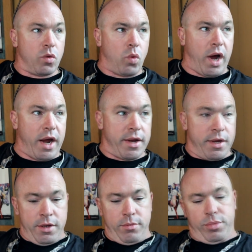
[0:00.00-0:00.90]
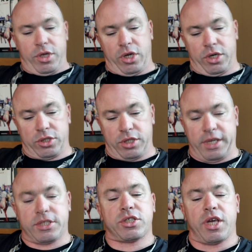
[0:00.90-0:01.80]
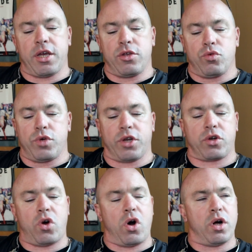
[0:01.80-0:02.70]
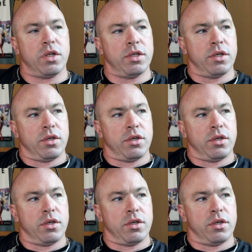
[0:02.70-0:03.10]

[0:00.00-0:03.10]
Why? Because let's say you get a call,